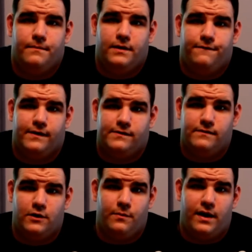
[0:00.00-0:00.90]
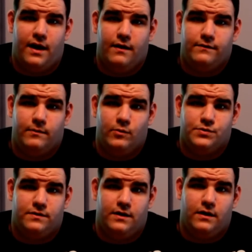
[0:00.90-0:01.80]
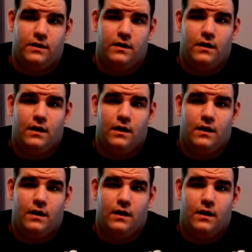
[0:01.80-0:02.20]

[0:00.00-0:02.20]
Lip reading: any fixes that you may have, tell me what you think.